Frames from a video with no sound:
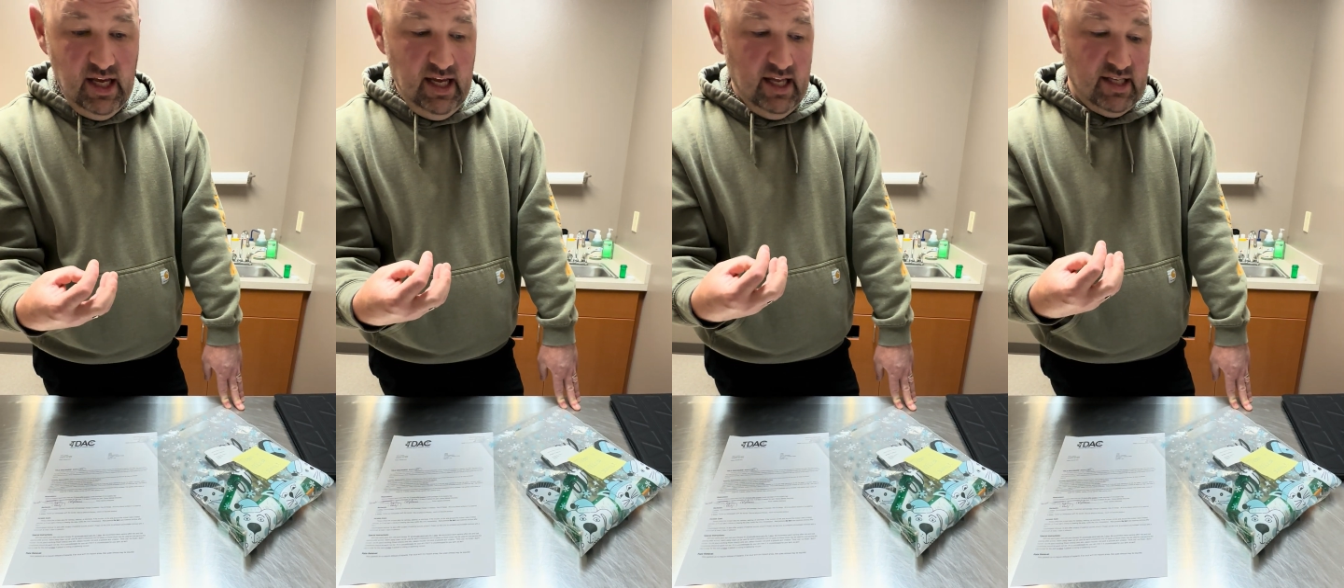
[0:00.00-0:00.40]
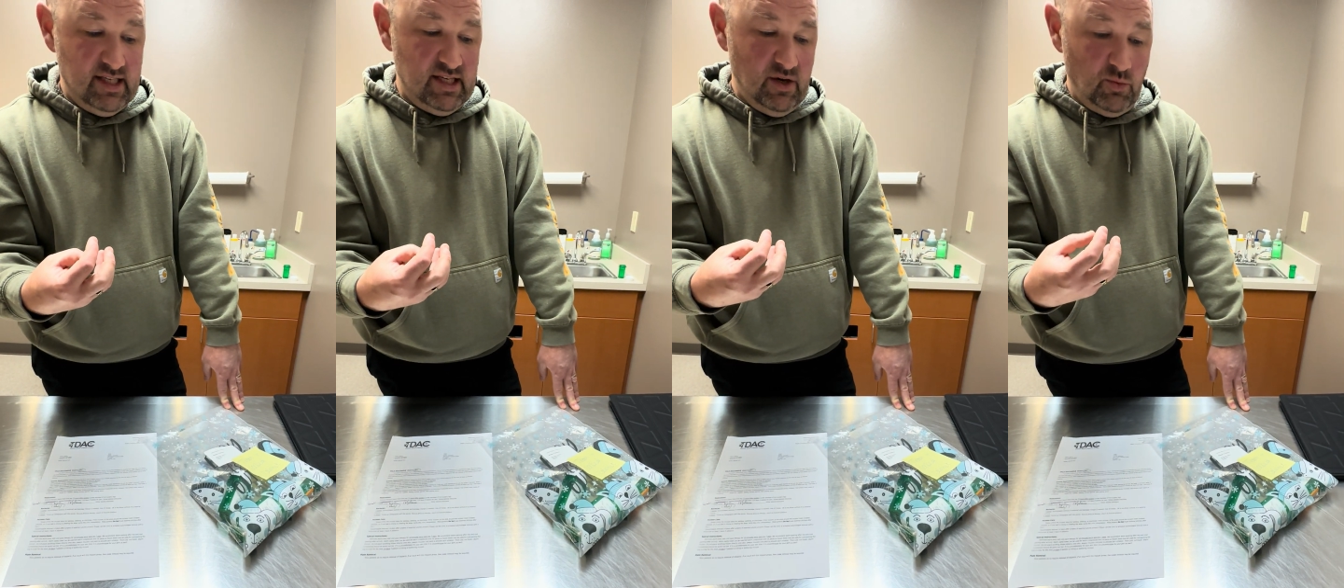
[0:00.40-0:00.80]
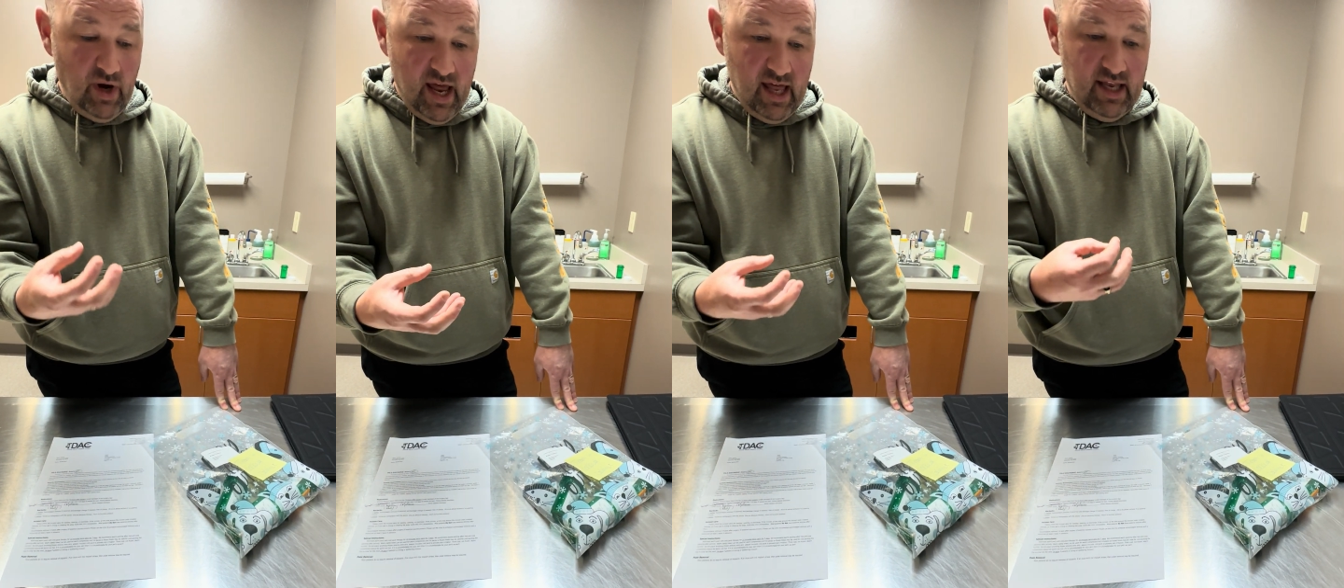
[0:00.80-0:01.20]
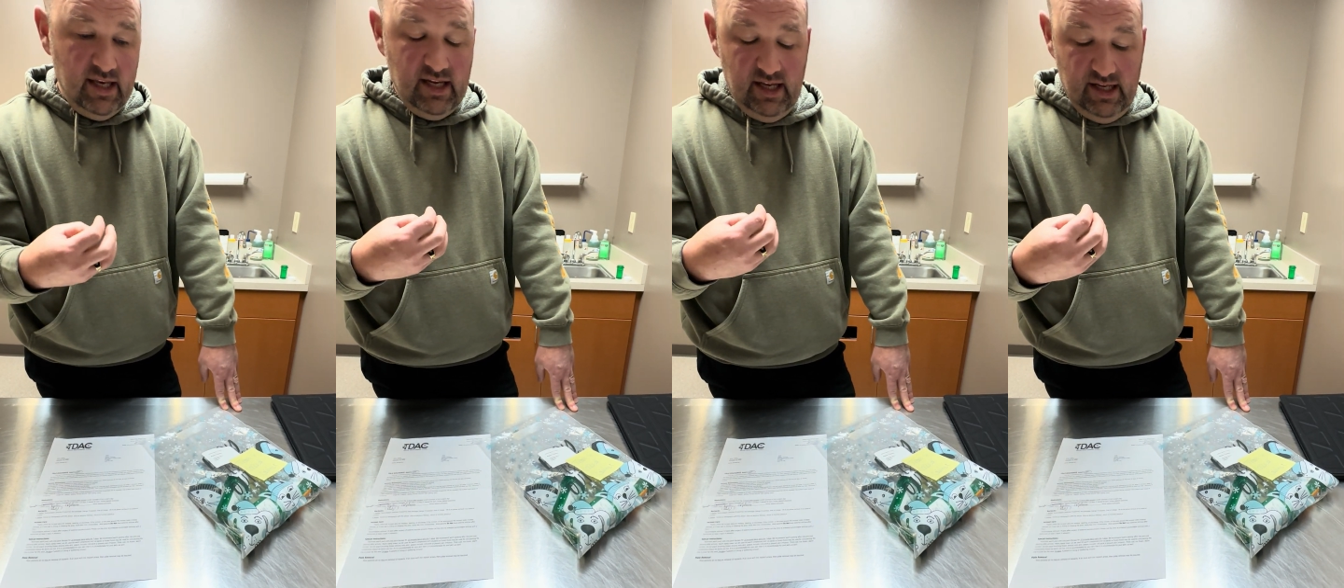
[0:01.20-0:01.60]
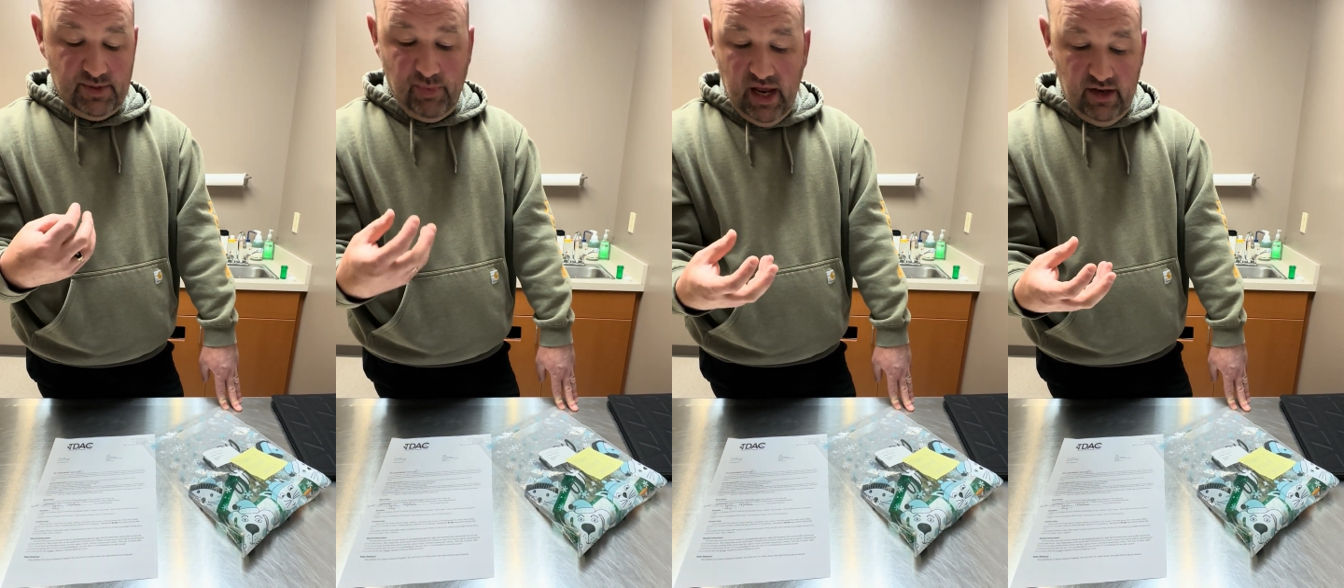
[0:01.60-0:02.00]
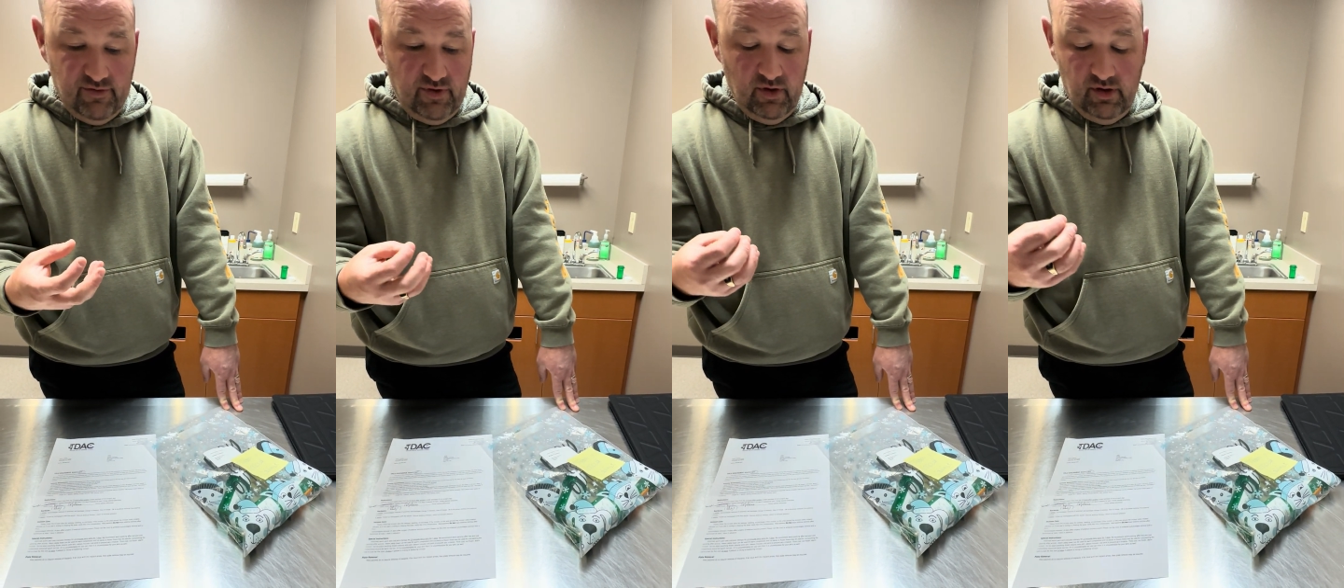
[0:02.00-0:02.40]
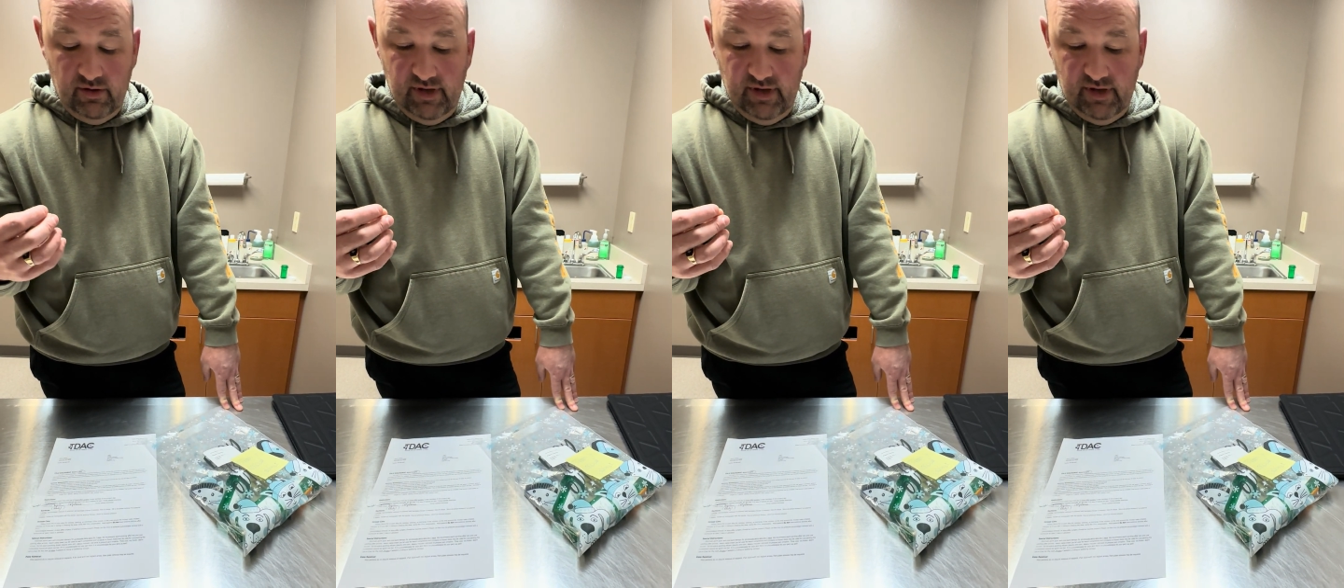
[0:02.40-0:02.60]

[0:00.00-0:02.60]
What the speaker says: it's red, it's painful,